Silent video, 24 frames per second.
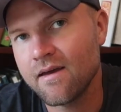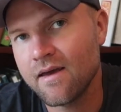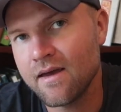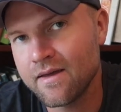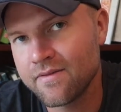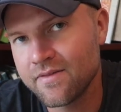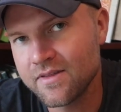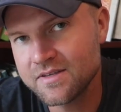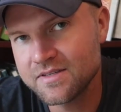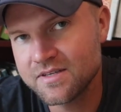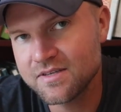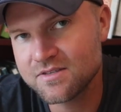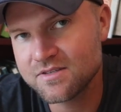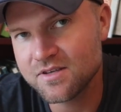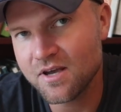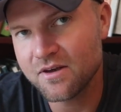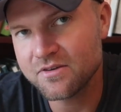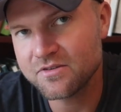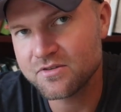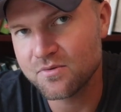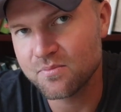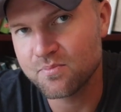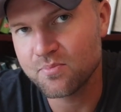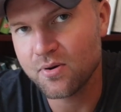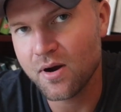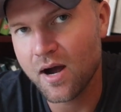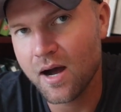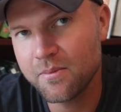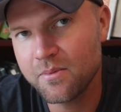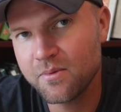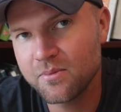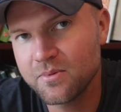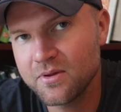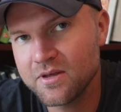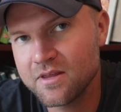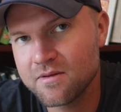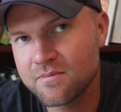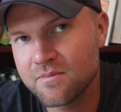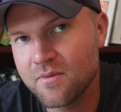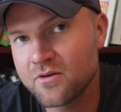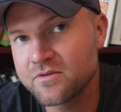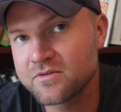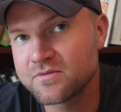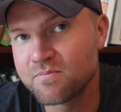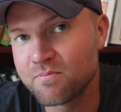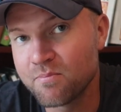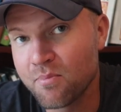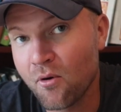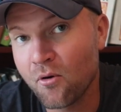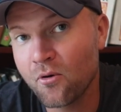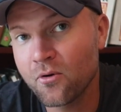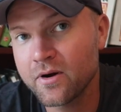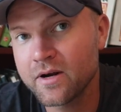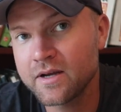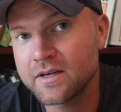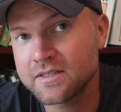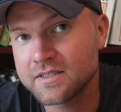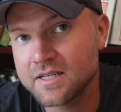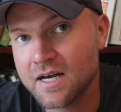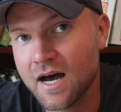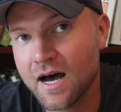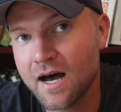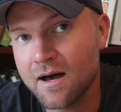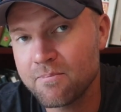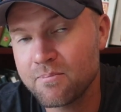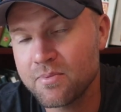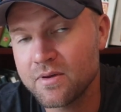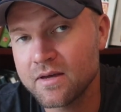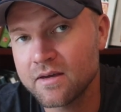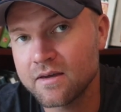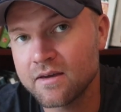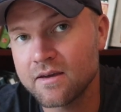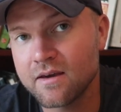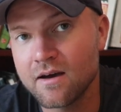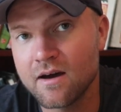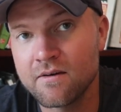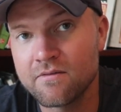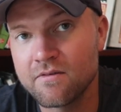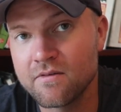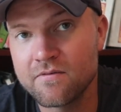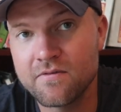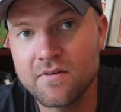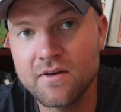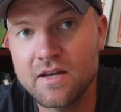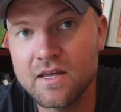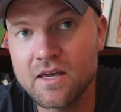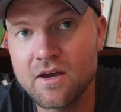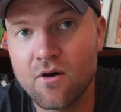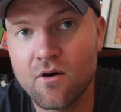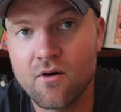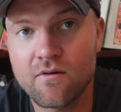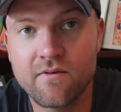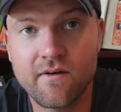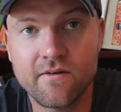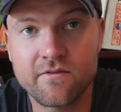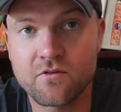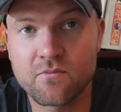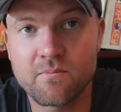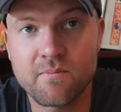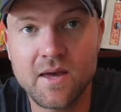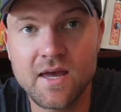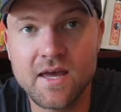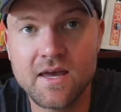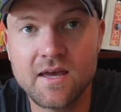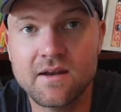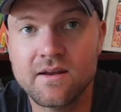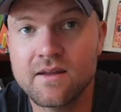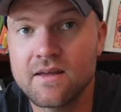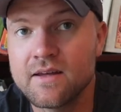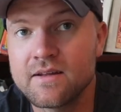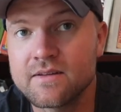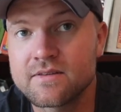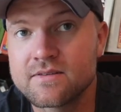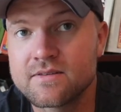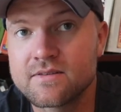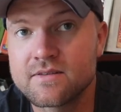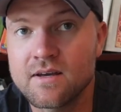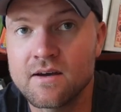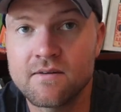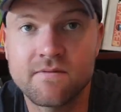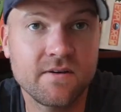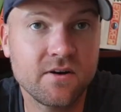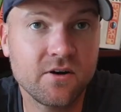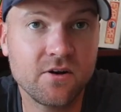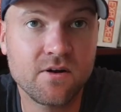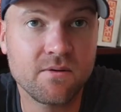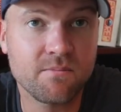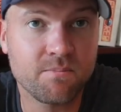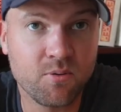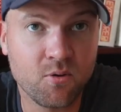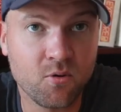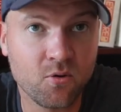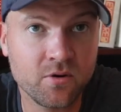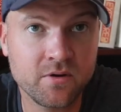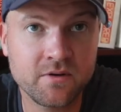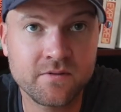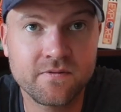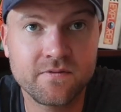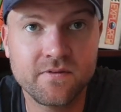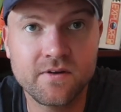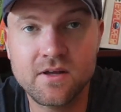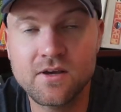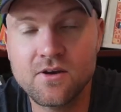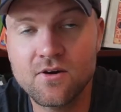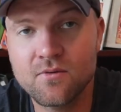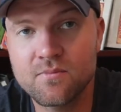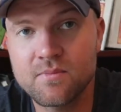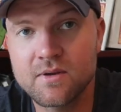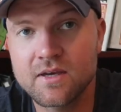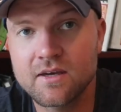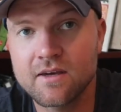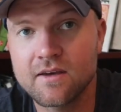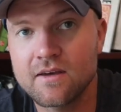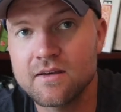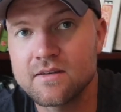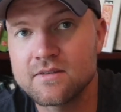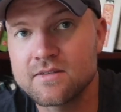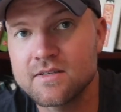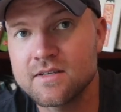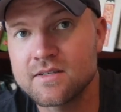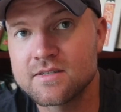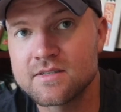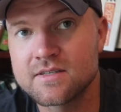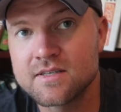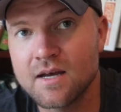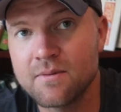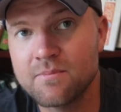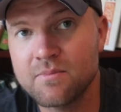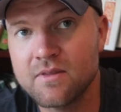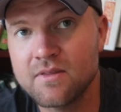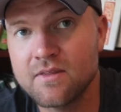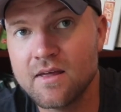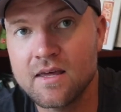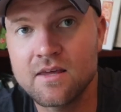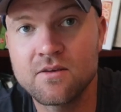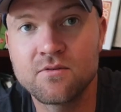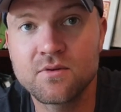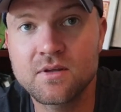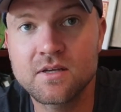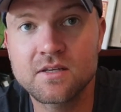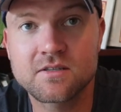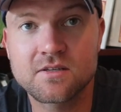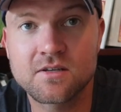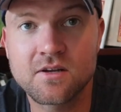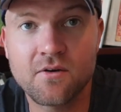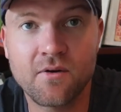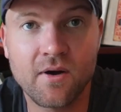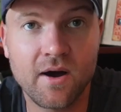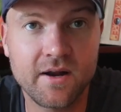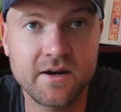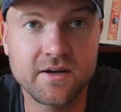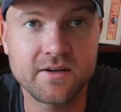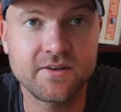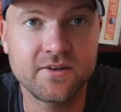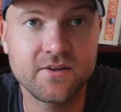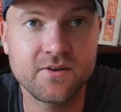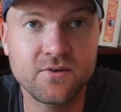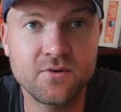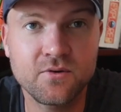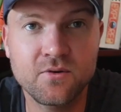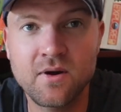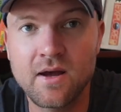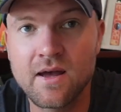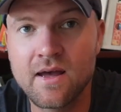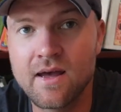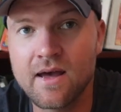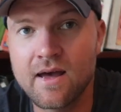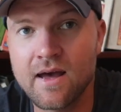And this is also probably the most boring topic of a video I've ever made. It's a very important video because it's something that you need to know how to do.